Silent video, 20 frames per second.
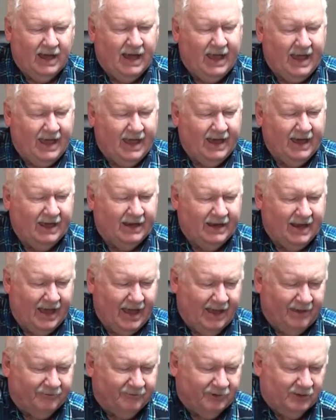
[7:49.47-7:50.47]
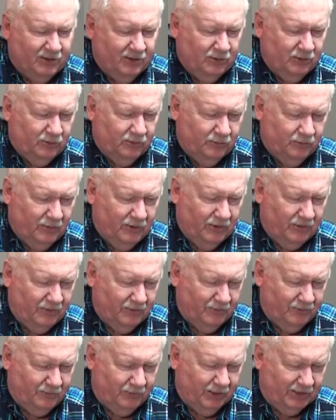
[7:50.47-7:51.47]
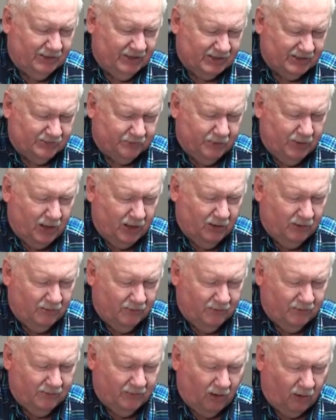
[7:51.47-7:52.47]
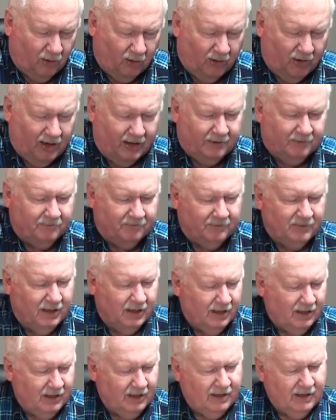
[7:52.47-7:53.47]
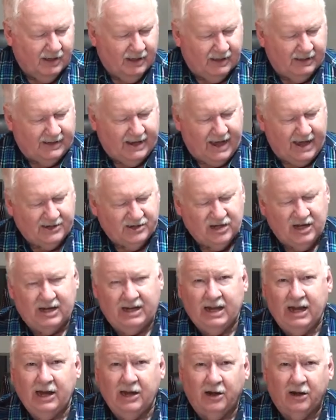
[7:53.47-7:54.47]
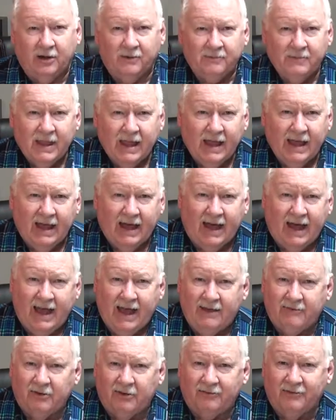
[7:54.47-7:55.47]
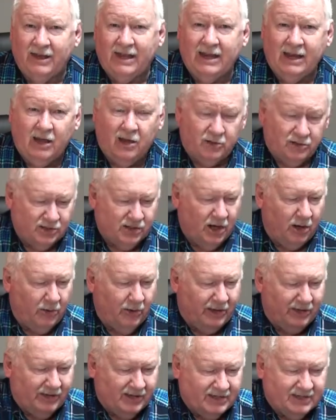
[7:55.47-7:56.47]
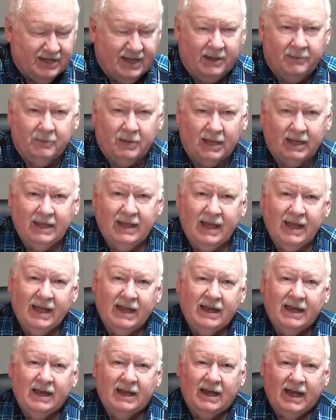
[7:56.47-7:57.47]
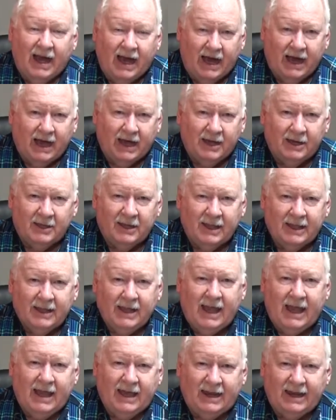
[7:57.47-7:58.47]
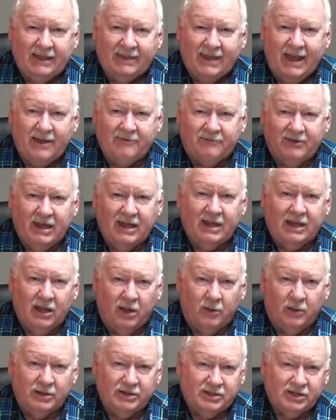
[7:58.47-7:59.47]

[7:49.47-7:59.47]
and have to put this boom on, attach it here. I have a video showing the assembly, uh, and in that video it